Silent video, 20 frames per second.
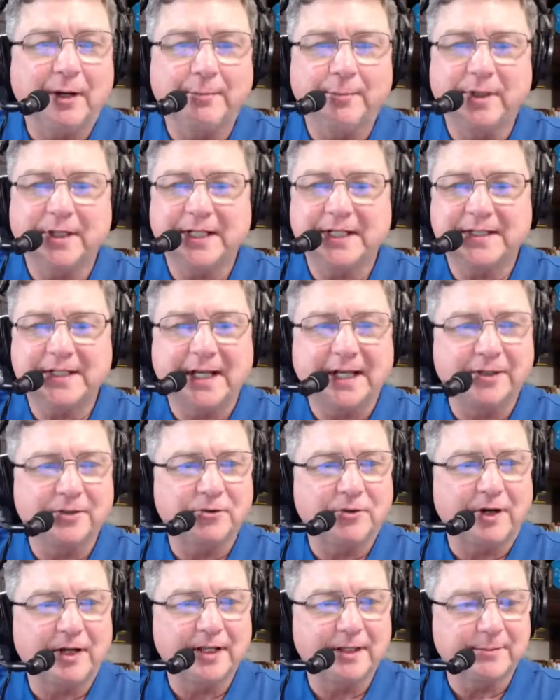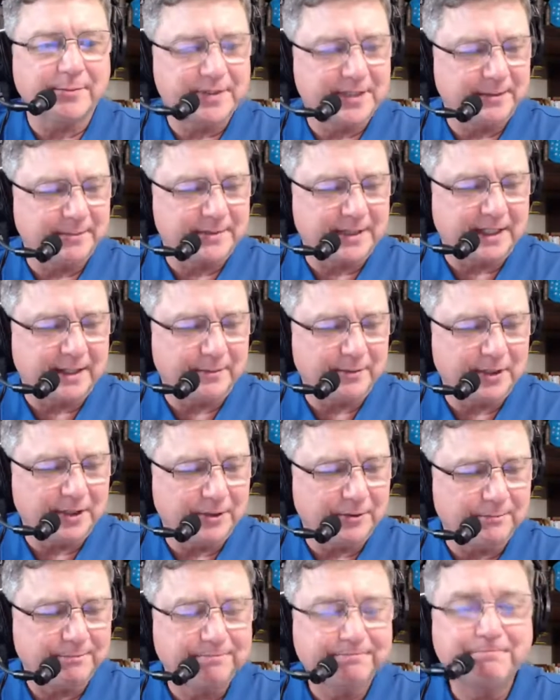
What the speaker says: money's got to dry up sometime, you know.